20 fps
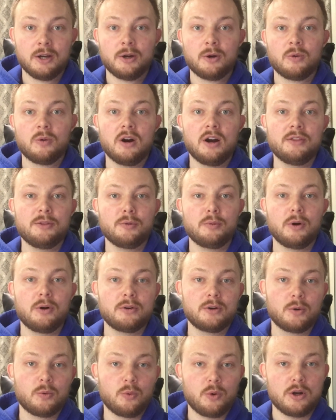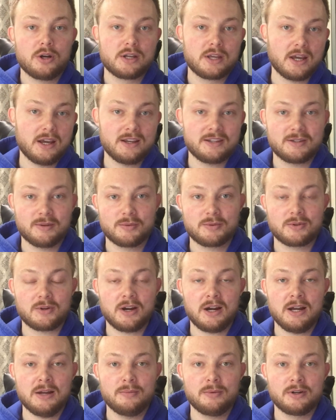We're on the road to 1K
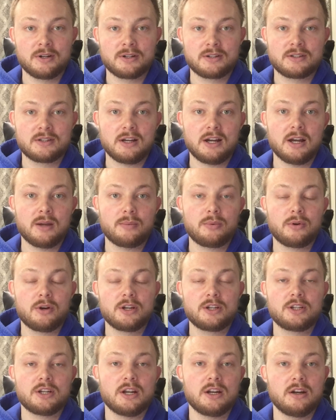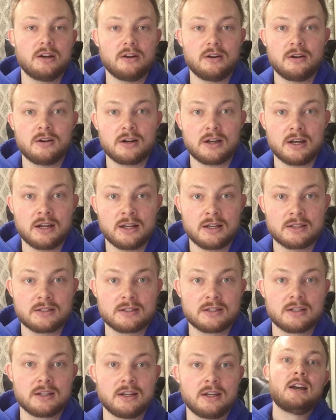subscribers. I appreciate it all,
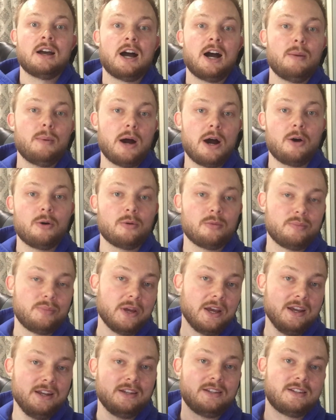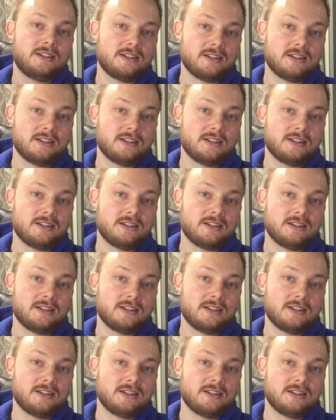guys. I'm out. Peace.